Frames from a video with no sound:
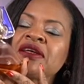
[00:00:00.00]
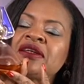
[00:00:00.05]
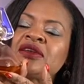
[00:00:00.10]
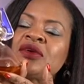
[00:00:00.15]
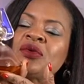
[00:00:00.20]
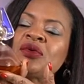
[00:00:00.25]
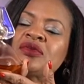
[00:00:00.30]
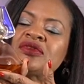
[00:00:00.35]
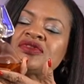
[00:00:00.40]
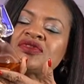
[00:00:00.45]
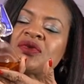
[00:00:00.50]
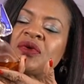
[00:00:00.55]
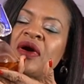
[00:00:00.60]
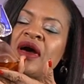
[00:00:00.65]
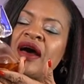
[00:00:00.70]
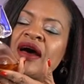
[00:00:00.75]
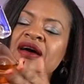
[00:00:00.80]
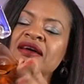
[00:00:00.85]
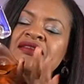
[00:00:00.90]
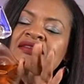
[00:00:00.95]
and also
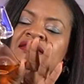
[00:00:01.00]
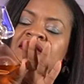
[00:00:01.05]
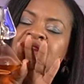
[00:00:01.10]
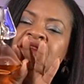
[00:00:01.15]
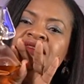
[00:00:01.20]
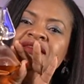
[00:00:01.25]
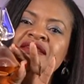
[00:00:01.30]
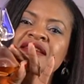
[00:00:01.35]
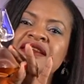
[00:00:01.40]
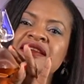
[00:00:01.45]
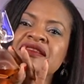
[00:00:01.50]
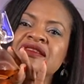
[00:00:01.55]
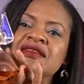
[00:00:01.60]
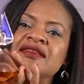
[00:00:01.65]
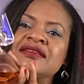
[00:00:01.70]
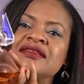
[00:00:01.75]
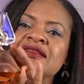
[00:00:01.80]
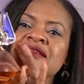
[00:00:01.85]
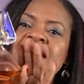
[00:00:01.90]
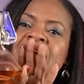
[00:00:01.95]
has
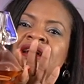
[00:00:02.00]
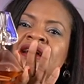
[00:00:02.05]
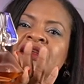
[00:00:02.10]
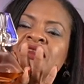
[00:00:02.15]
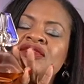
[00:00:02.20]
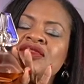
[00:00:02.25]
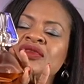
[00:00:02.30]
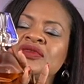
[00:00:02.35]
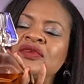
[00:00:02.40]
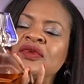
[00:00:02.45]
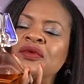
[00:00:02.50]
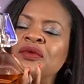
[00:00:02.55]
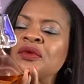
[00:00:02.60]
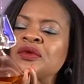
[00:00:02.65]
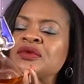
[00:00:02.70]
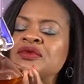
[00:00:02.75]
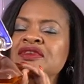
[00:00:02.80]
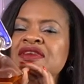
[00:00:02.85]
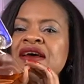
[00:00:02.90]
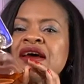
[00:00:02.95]
narcissus and
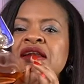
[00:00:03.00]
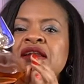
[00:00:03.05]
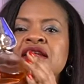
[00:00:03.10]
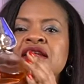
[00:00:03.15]
tuberose, and